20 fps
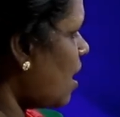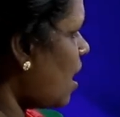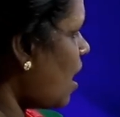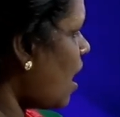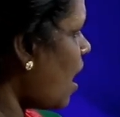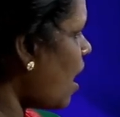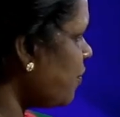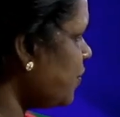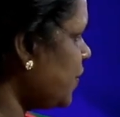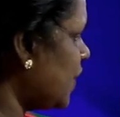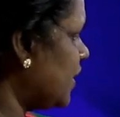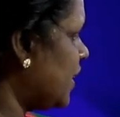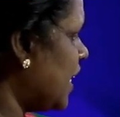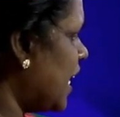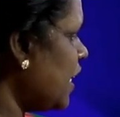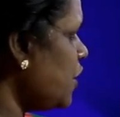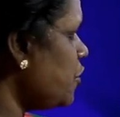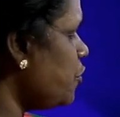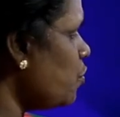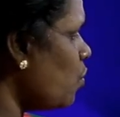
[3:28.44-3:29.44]
After
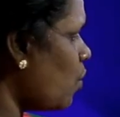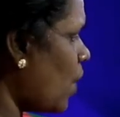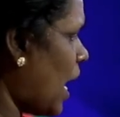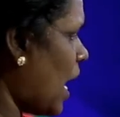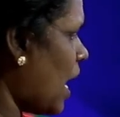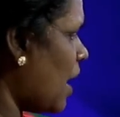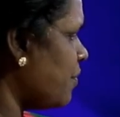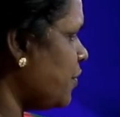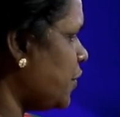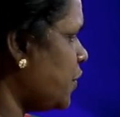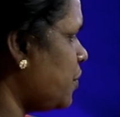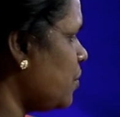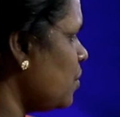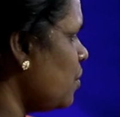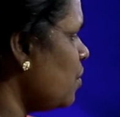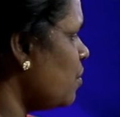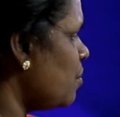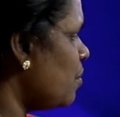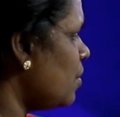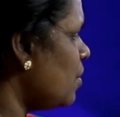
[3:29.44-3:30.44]
that, you have to
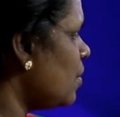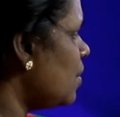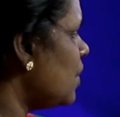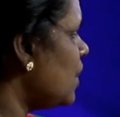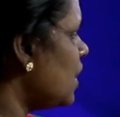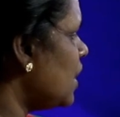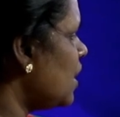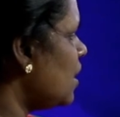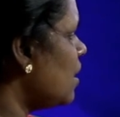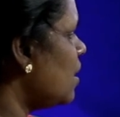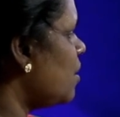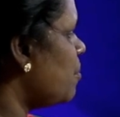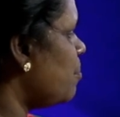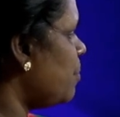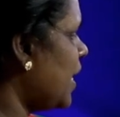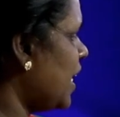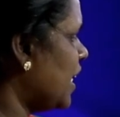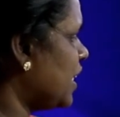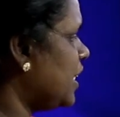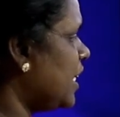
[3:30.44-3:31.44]

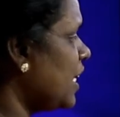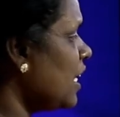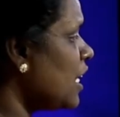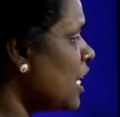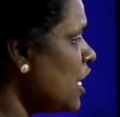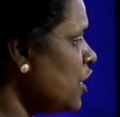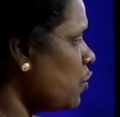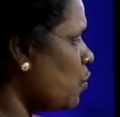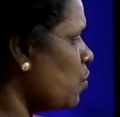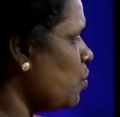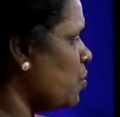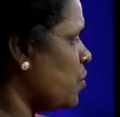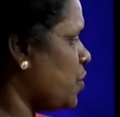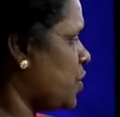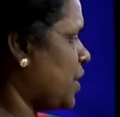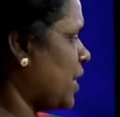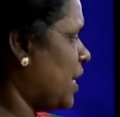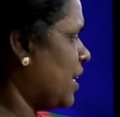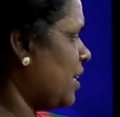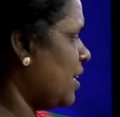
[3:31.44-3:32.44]
make the
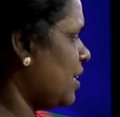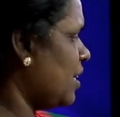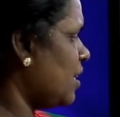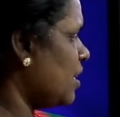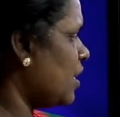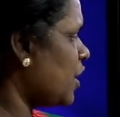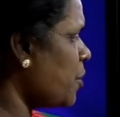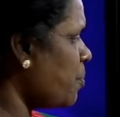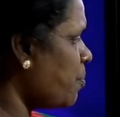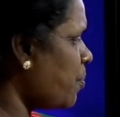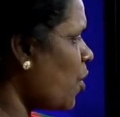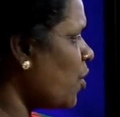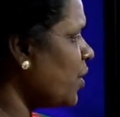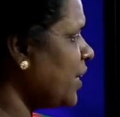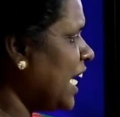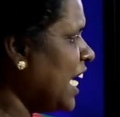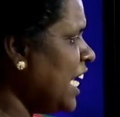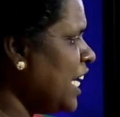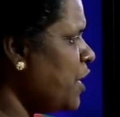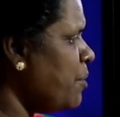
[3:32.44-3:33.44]
conclusion. Report
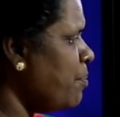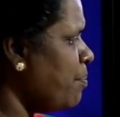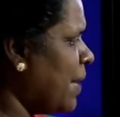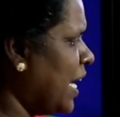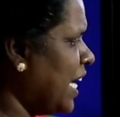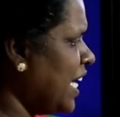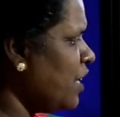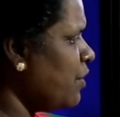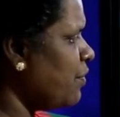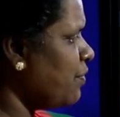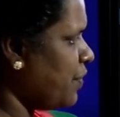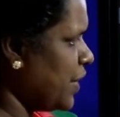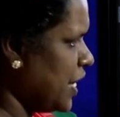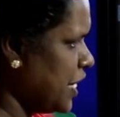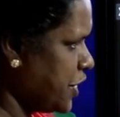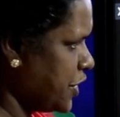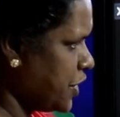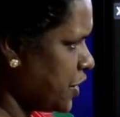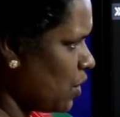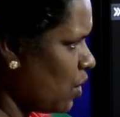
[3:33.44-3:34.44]
any main
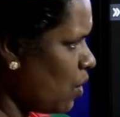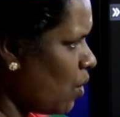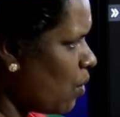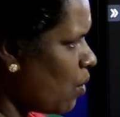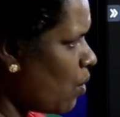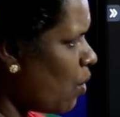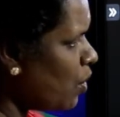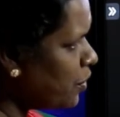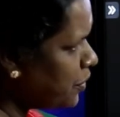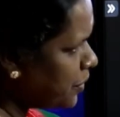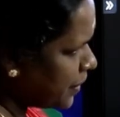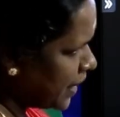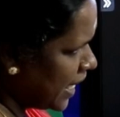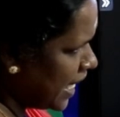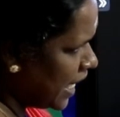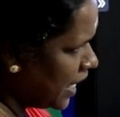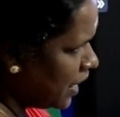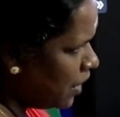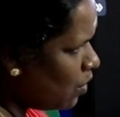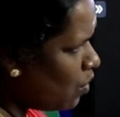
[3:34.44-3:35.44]
feature or
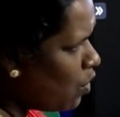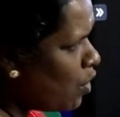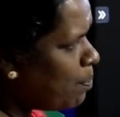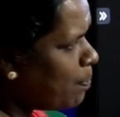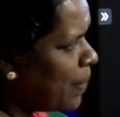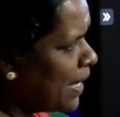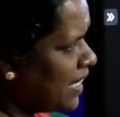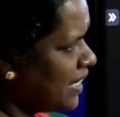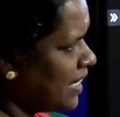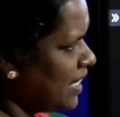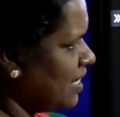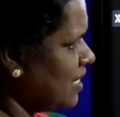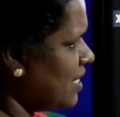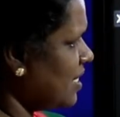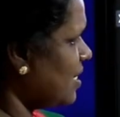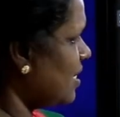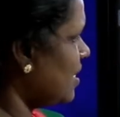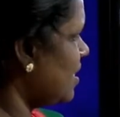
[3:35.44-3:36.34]
trend or patterns.